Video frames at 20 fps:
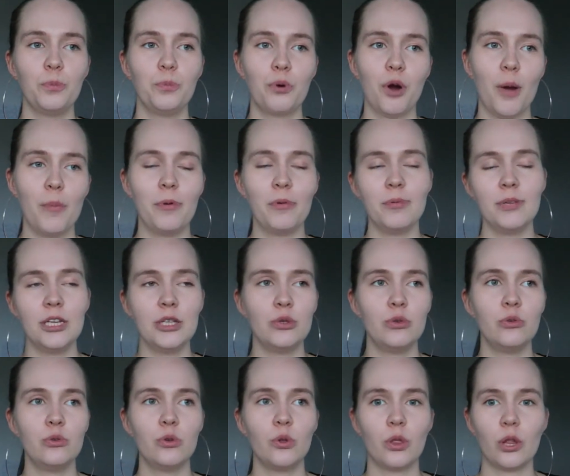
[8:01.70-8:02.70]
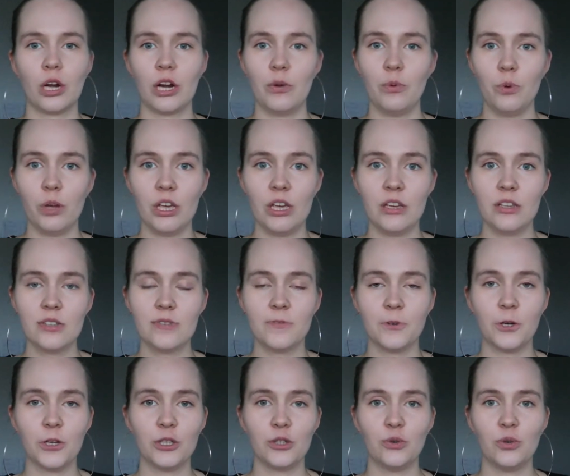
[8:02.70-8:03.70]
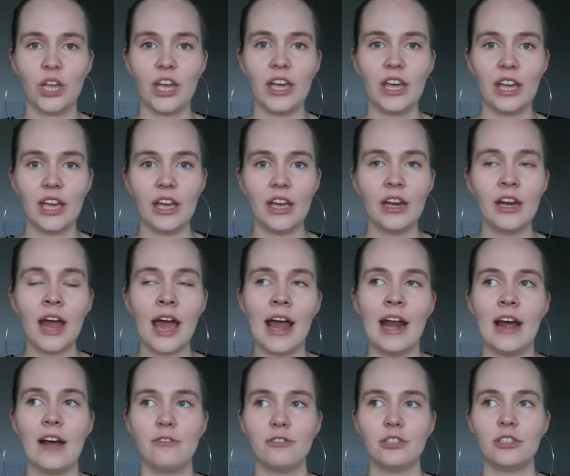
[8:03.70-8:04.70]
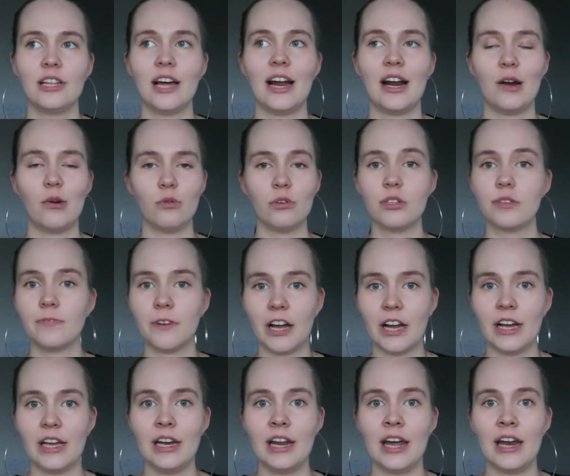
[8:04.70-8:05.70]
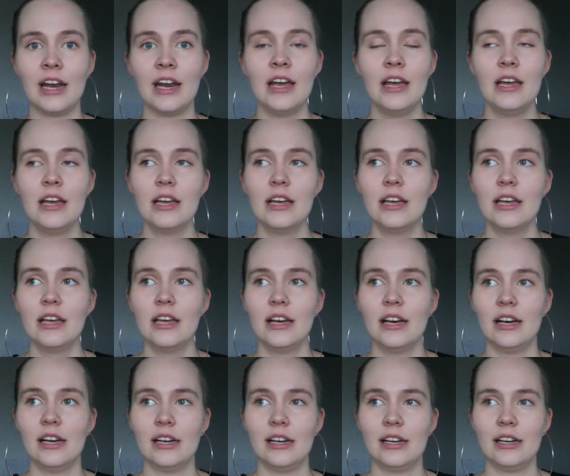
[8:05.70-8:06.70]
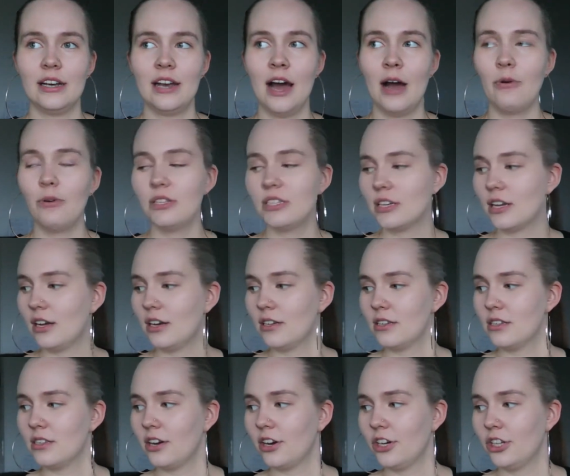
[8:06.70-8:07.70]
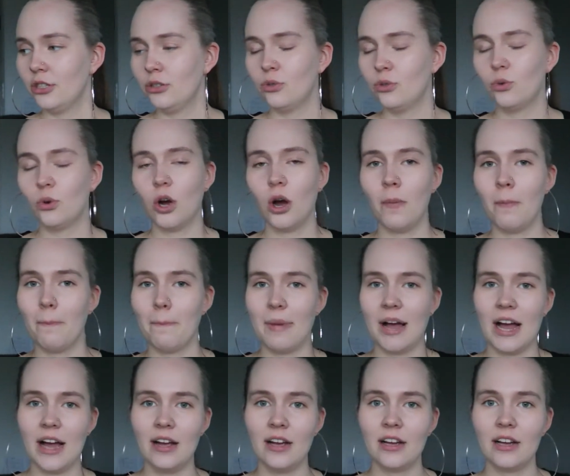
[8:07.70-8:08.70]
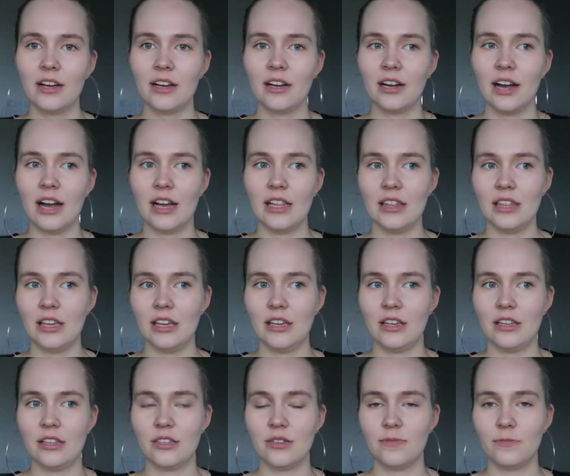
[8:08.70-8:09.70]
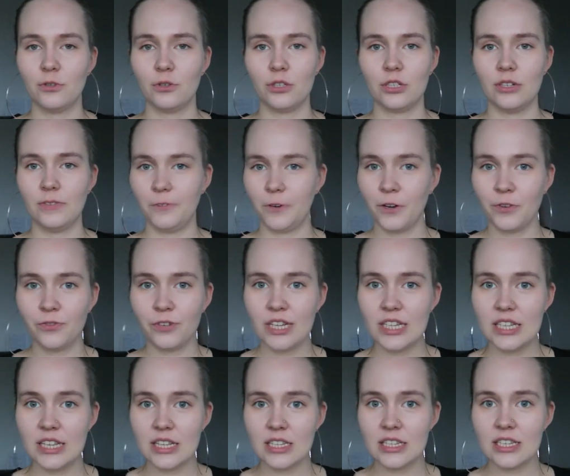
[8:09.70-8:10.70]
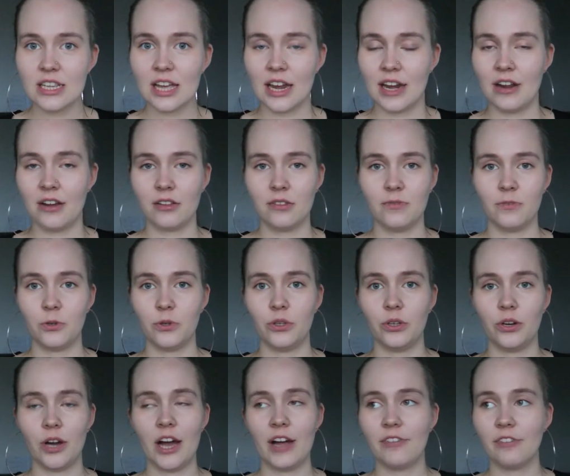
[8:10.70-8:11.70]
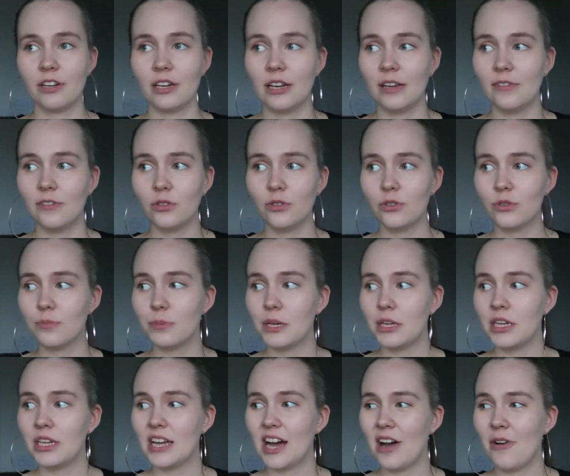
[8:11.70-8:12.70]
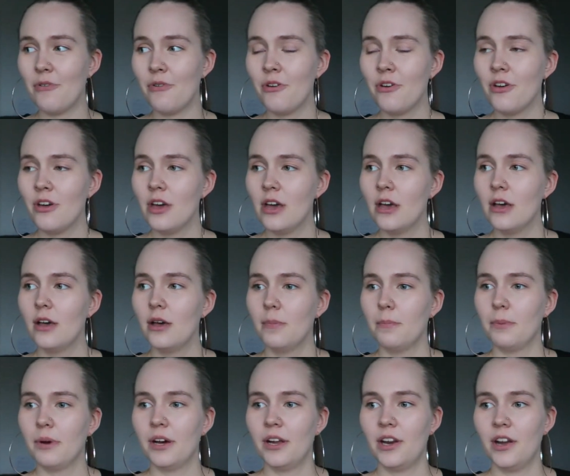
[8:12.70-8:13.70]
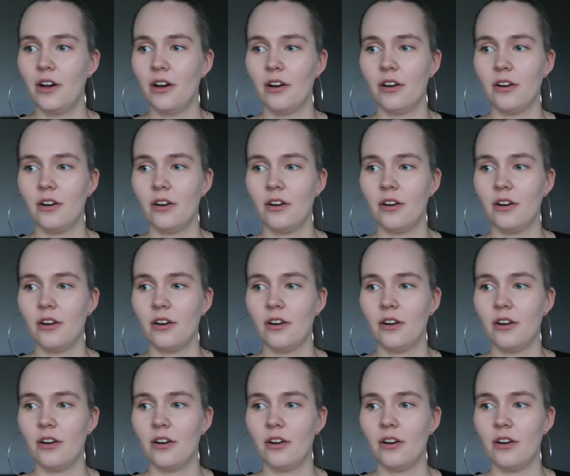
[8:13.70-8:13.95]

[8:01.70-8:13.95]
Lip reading: probably 2 to 3 weeks for it to kick in, and after that I was fine. And now it's kind of starting to come back. I think it's for different reasons and not for the iron levels being down, but